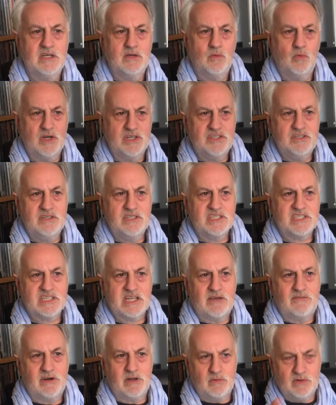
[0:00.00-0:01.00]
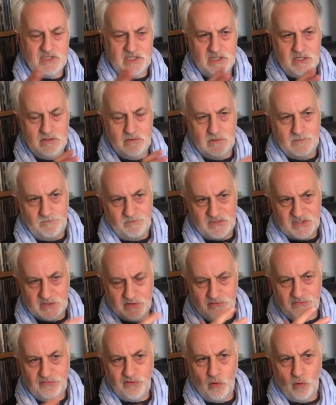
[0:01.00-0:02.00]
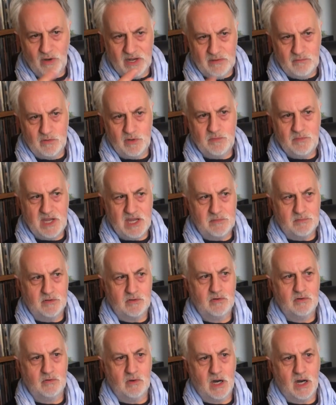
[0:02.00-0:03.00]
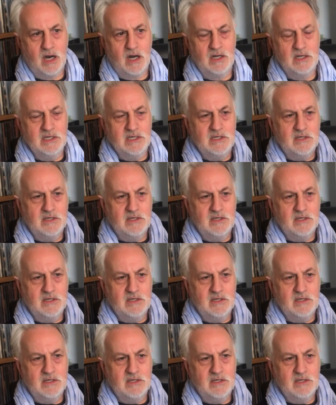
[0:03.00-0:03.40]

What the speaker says: once you discover it, once you sort of fall in with people who are